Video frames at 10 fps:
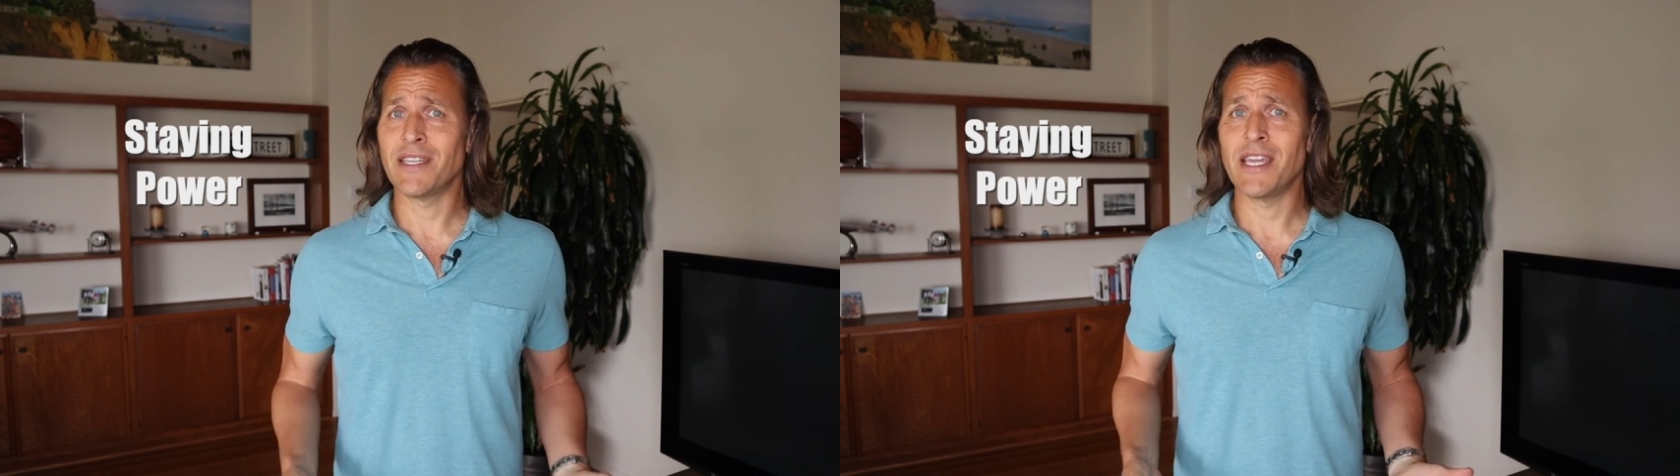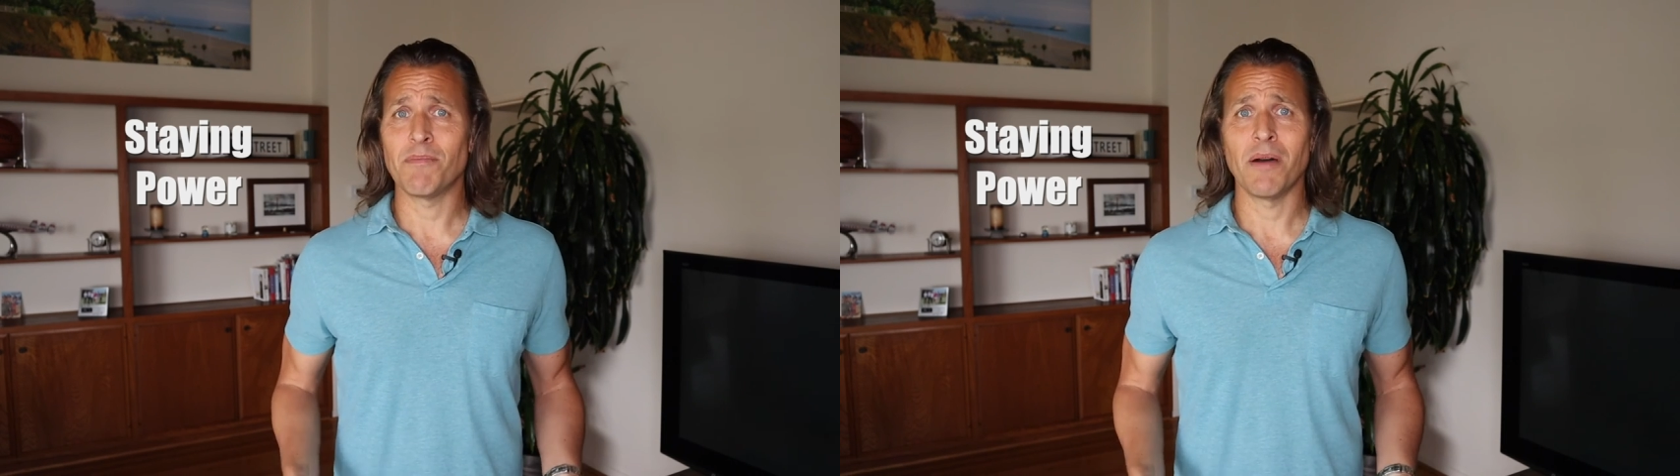
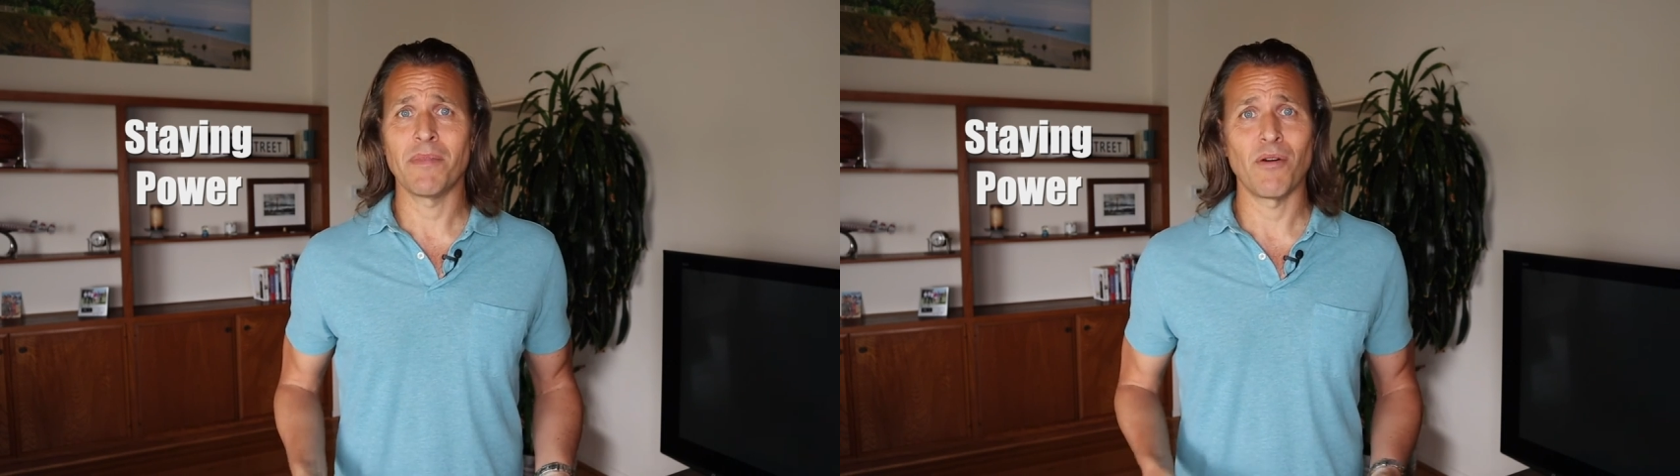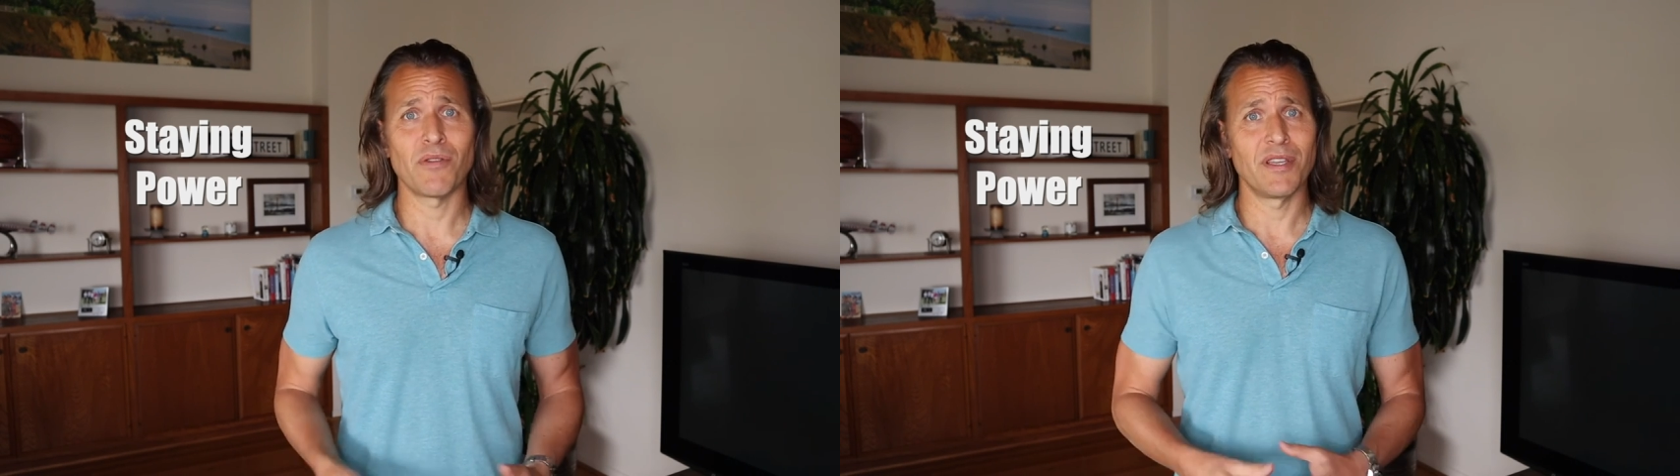keep
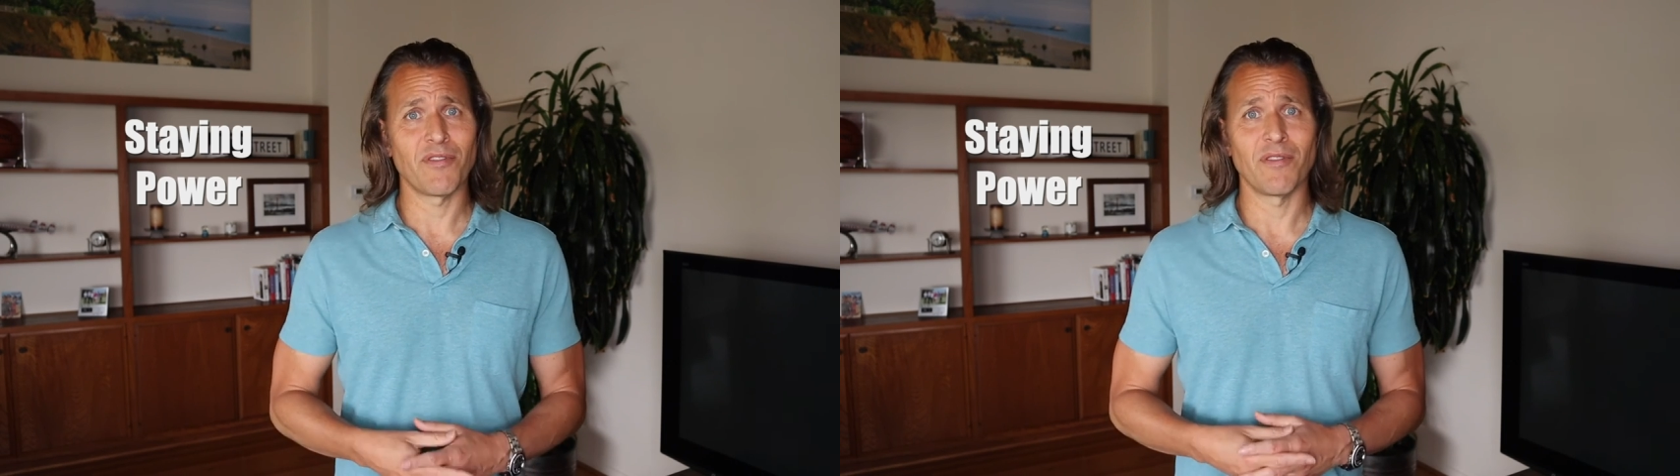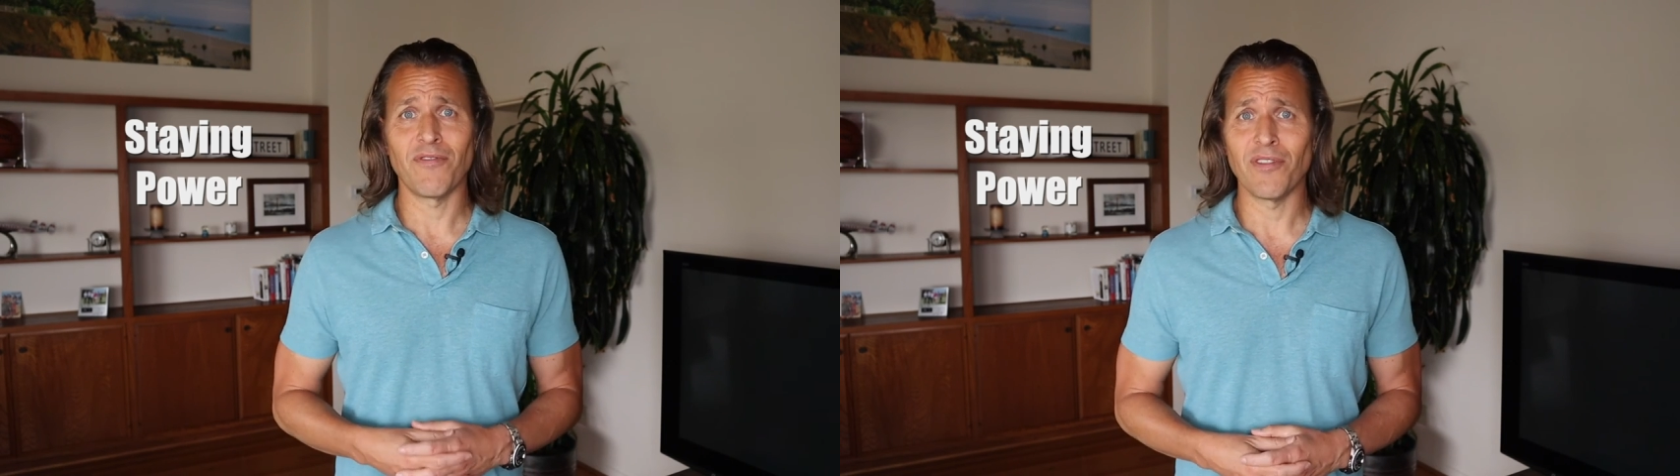coming out with
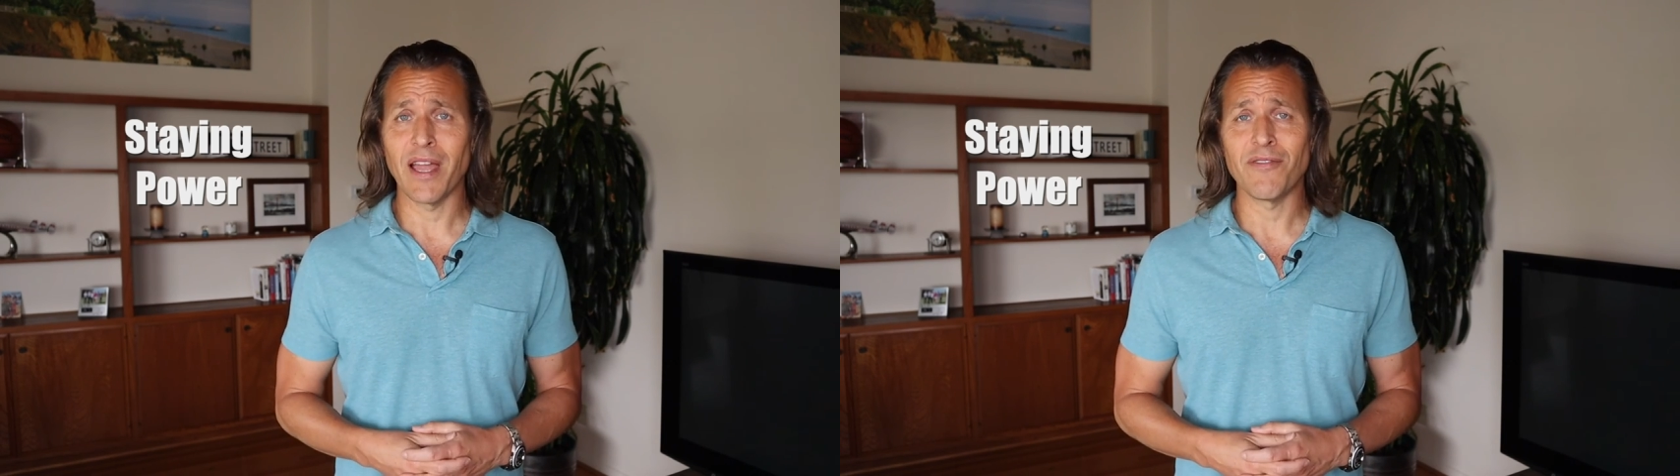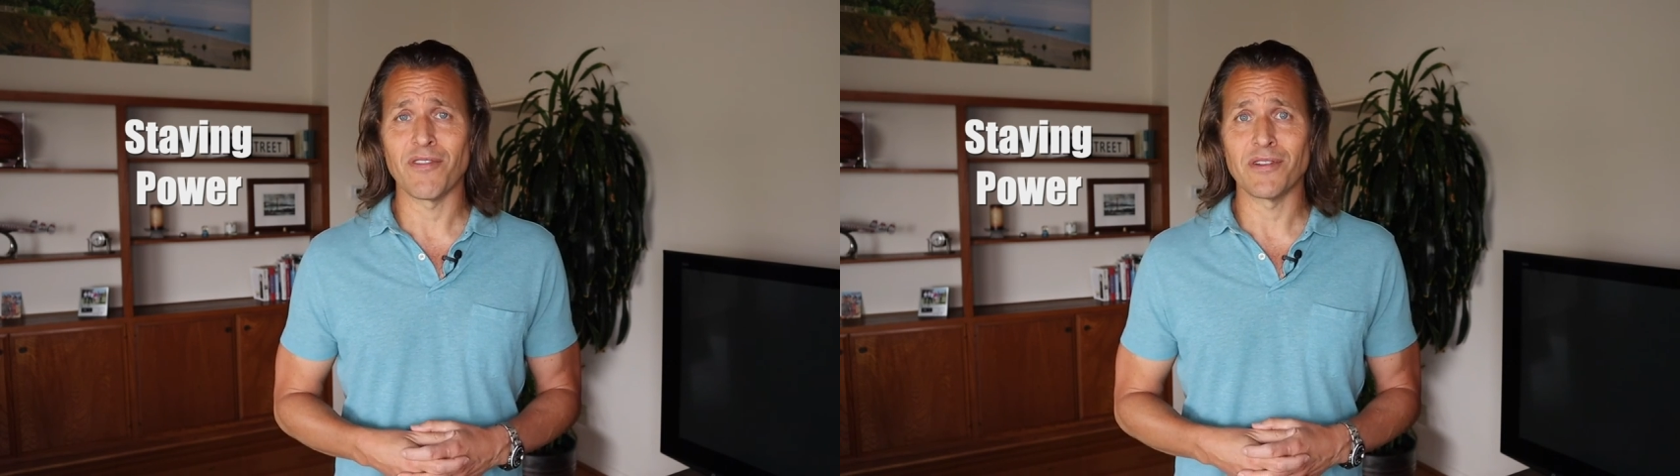different
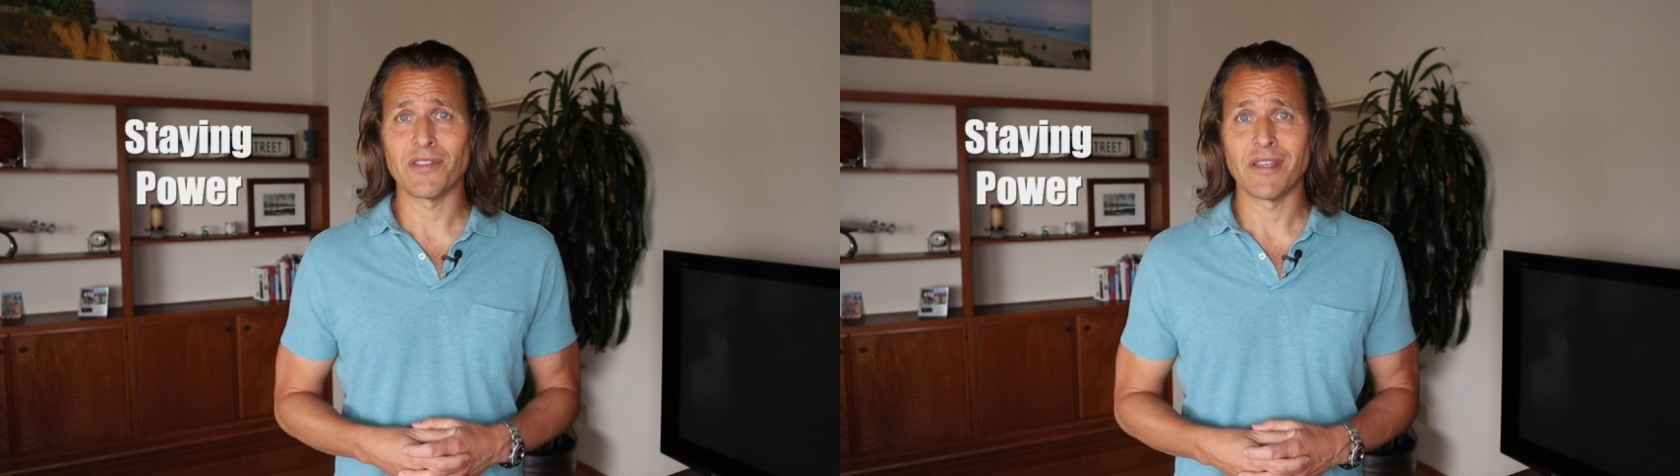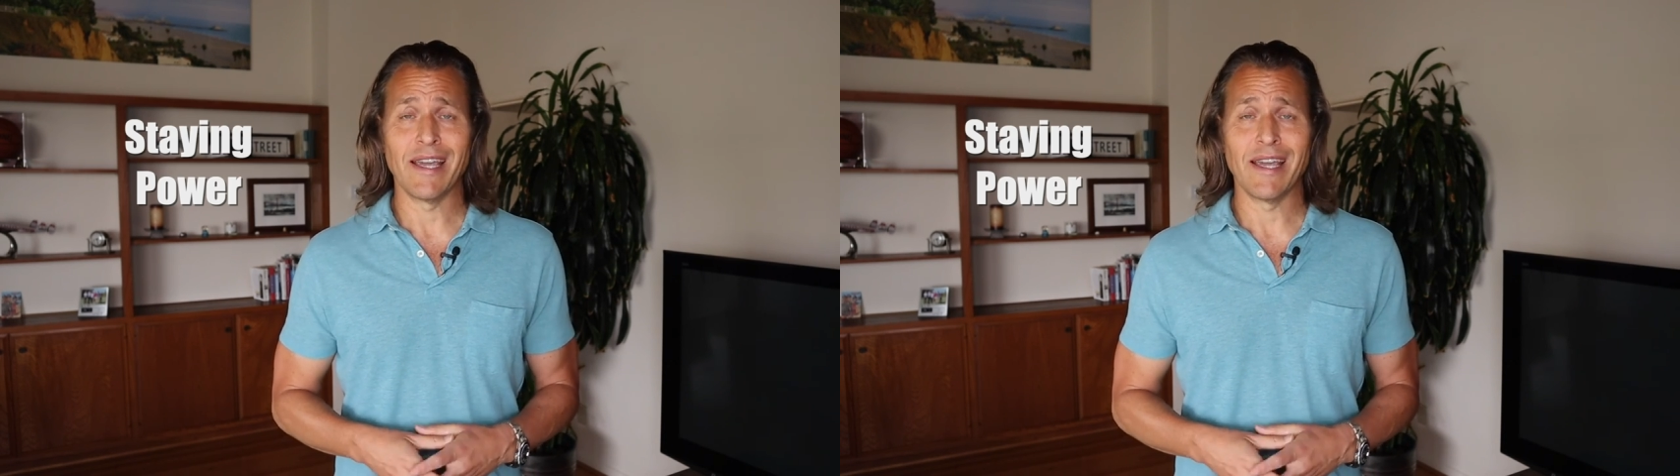flavors